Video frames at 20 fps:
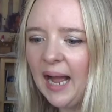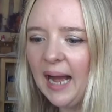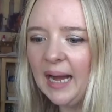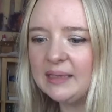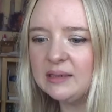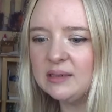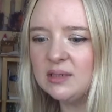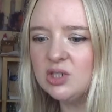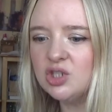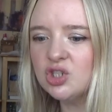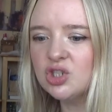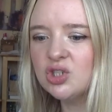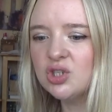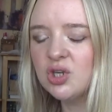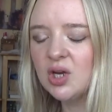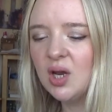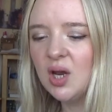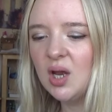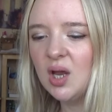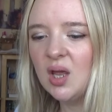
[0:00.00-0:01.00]
And
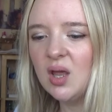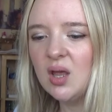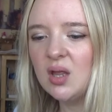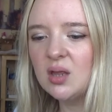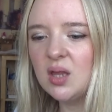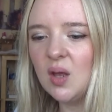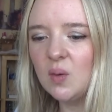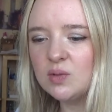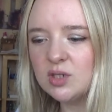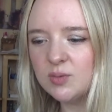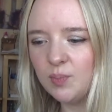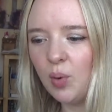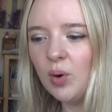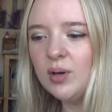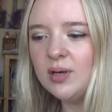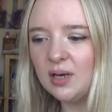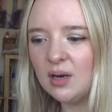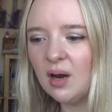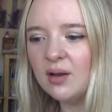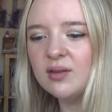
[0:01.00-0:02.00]
there was a
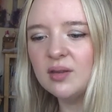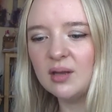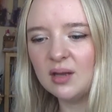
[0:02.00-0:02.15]
point in either,